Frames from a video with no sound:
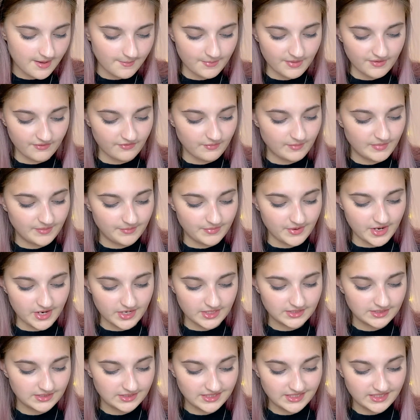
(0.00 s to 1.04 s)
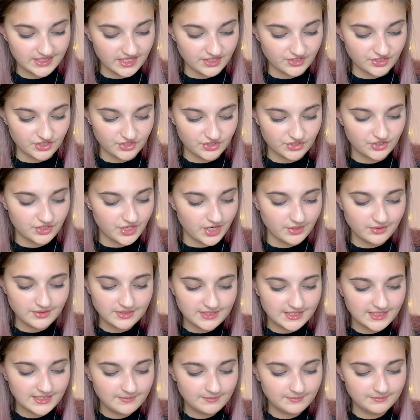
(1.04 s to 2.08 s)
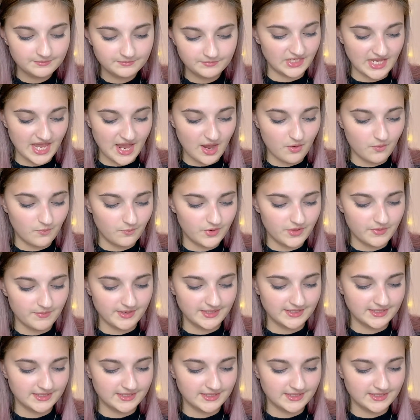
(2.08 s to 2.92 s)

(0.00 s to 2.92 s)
But for me personally, they just don't seem to get on with my